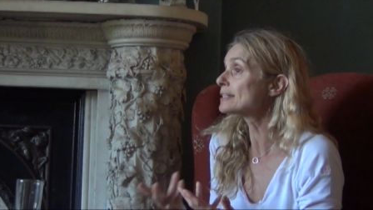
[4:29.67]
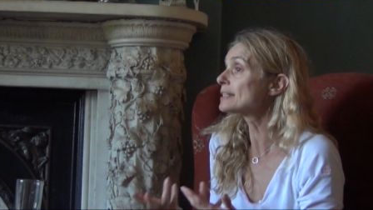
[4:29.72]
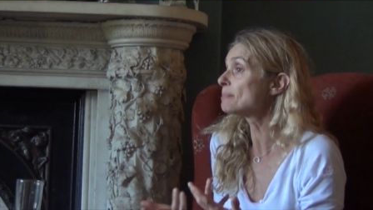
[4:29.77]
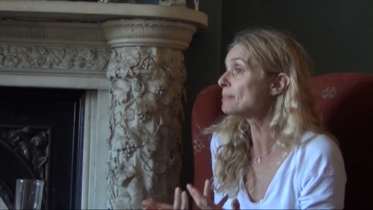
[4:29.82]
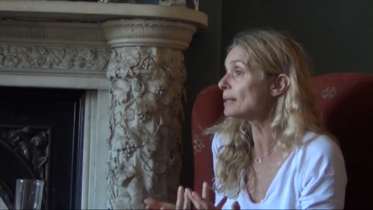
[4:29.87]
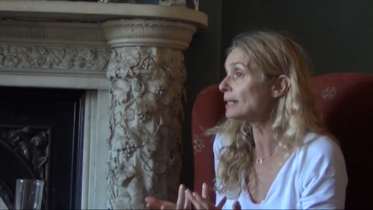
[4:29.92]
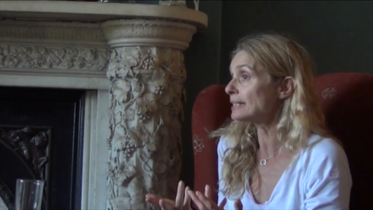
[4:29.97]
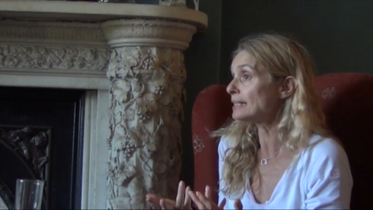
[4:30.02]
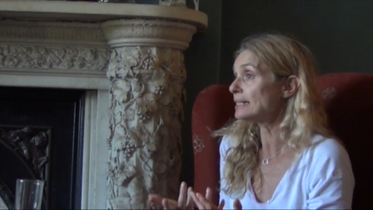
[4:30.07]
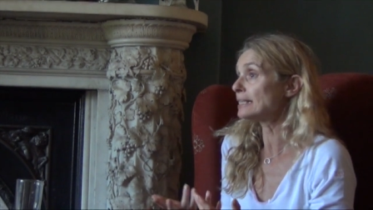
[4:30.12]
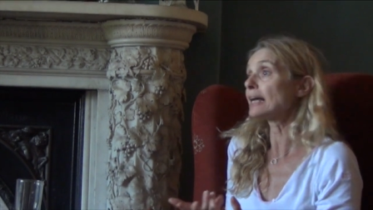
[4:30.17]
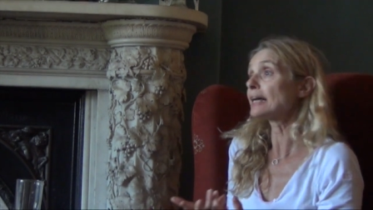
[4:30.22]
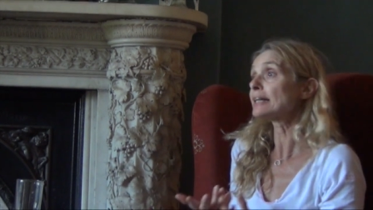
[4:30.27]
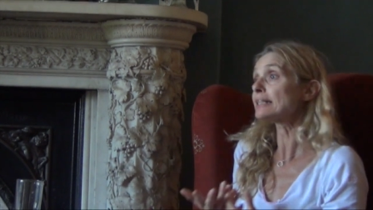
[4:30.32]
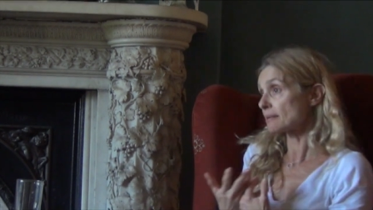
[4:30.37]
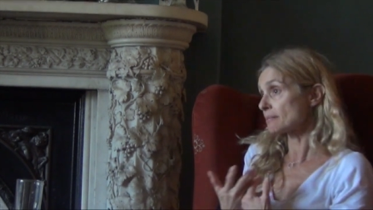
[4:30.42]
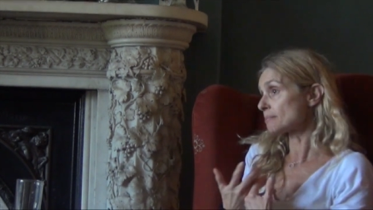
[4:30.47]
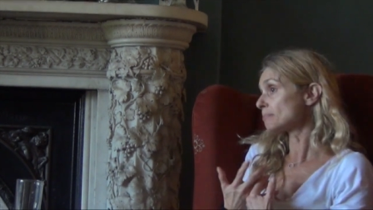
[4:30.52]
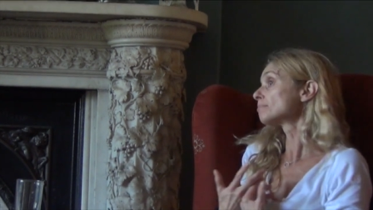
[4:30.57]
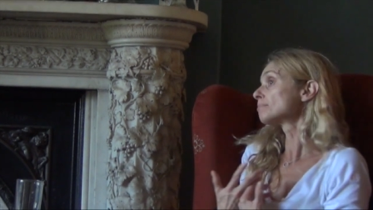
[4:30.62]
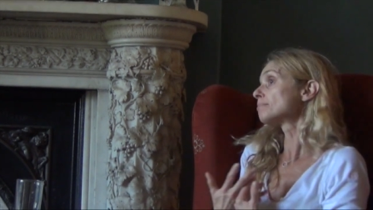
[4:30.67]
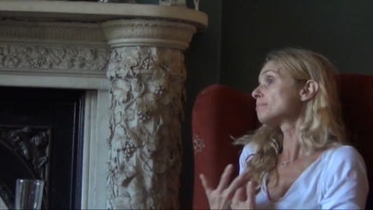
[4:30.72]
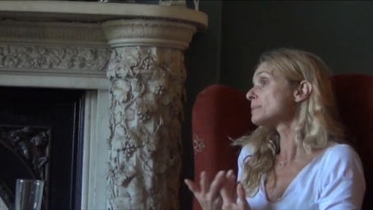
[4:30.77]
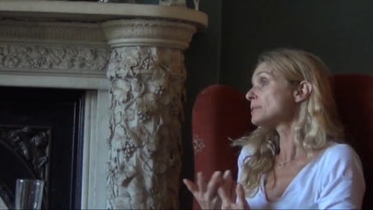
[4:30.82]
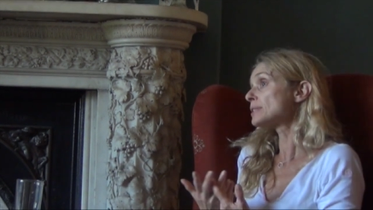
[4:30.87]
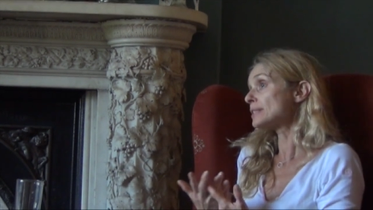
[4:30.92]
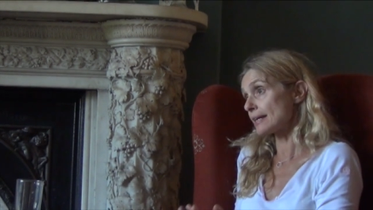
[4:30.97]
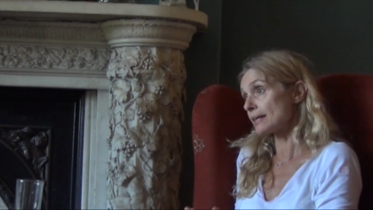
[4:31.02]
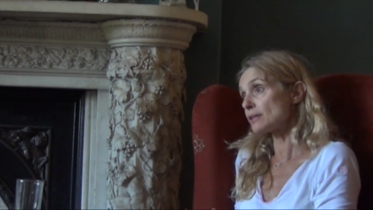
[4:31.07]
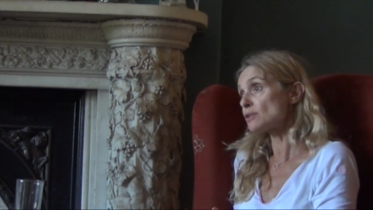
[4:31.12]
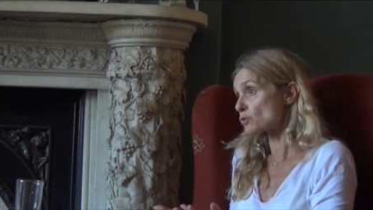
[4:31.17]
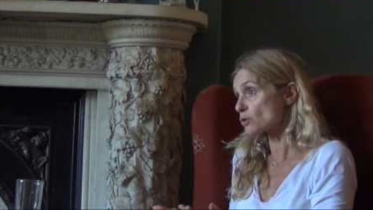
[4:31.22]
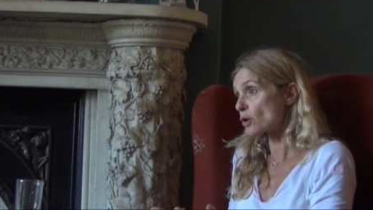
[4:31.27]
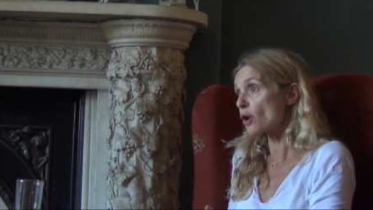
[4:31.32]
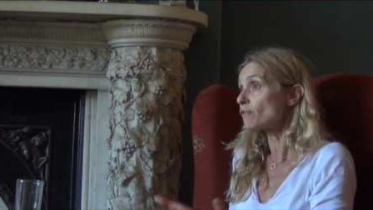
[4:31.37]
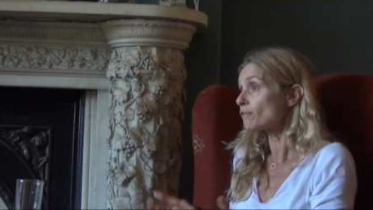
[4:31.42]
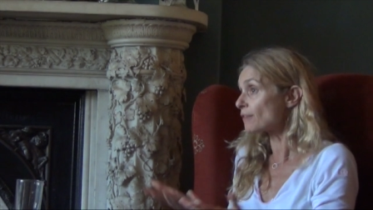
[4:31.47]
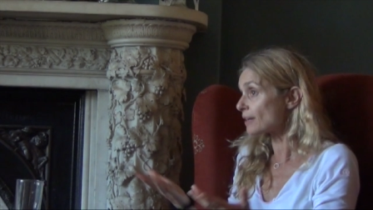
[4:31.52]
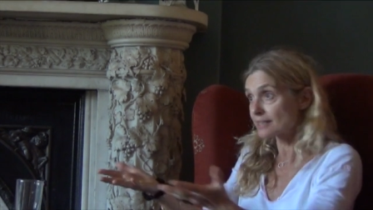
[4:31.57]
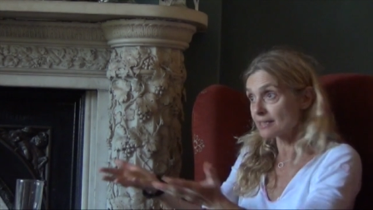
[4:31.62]
disability like some
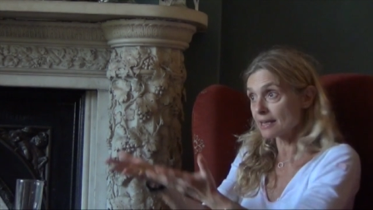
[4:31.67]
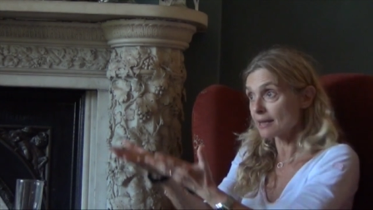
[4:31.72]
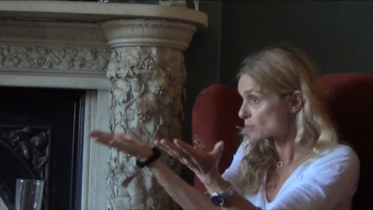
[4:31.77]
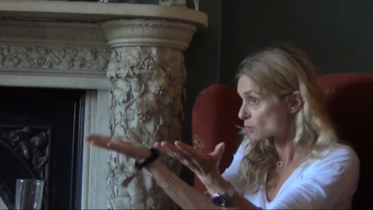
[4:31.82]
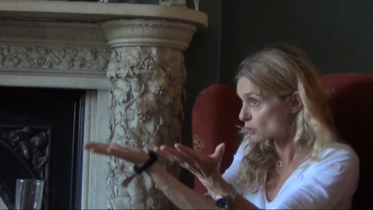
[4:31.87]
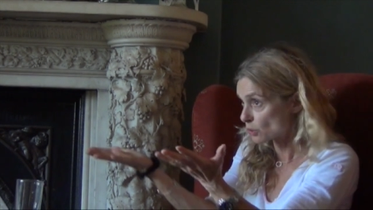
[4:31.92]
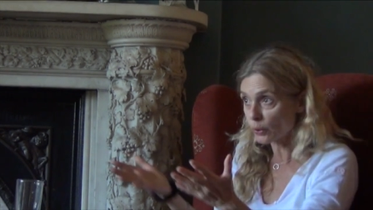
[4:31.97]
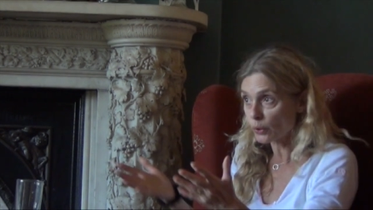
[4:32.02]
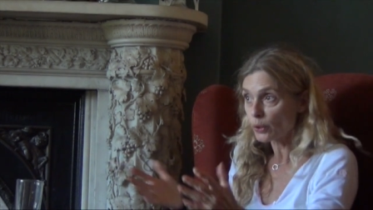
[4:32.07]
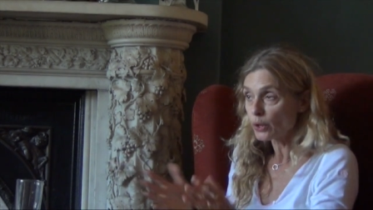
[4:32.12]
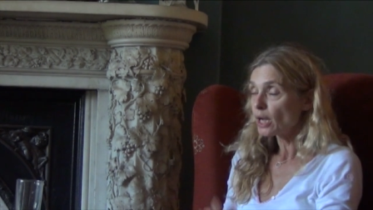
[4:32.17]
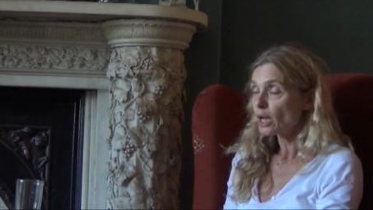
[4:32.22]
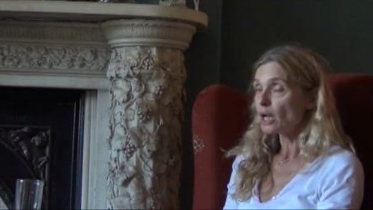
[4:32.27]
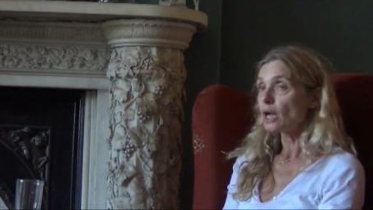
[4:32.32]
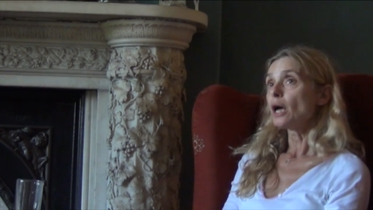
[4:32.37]
stroke victims or